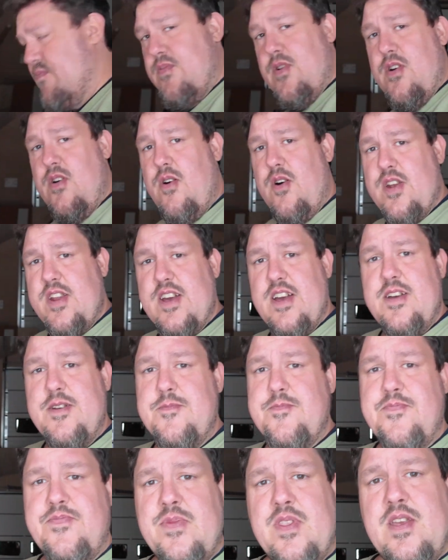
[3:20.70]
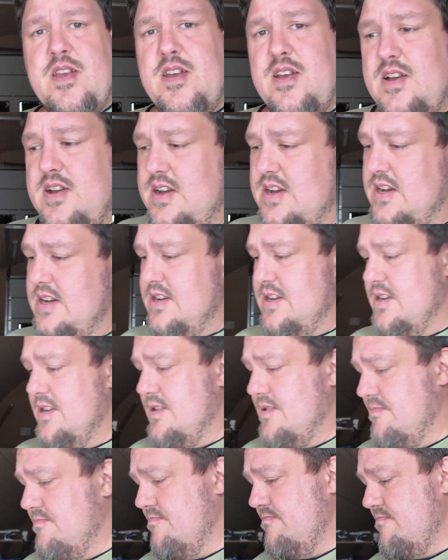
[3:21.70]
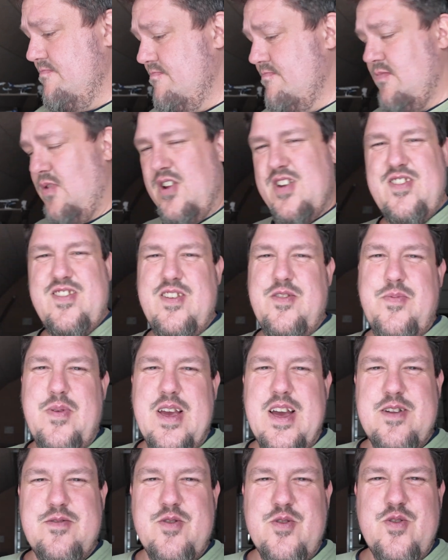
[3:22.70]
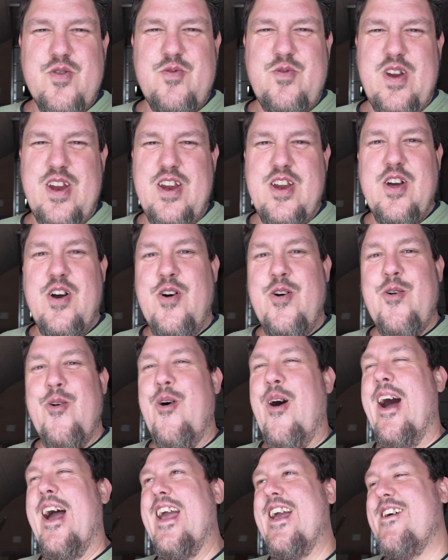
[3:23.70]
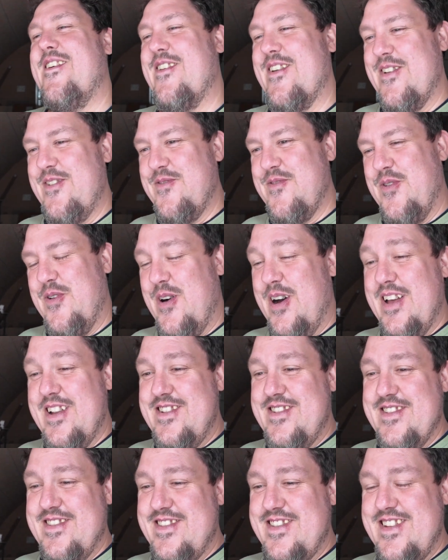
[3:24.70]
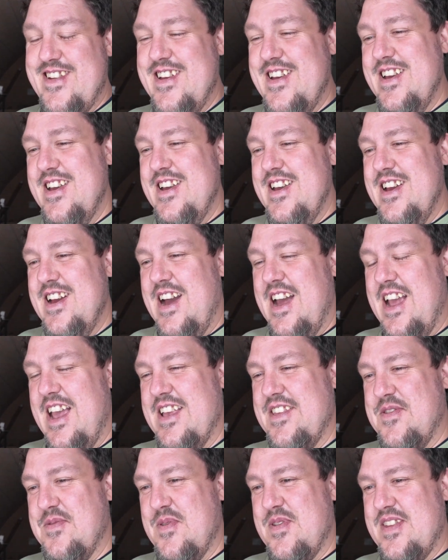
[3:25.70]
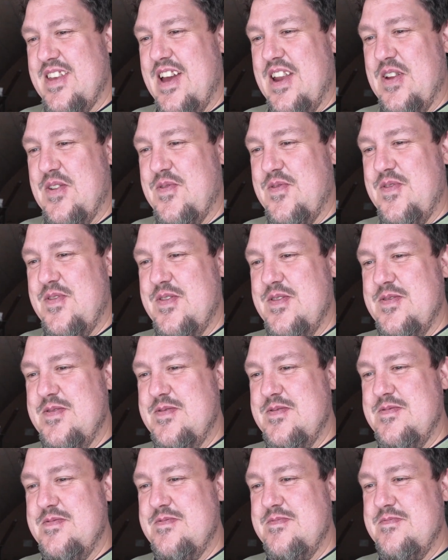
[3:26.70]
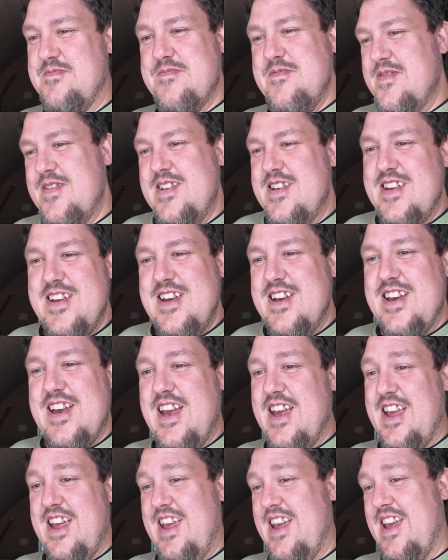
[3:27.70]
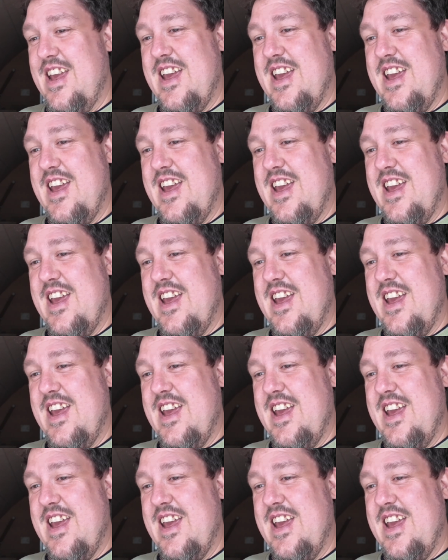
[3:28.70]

per order. Honestly speaking, I don't really know why I ordered 4. I guess it was kind of, it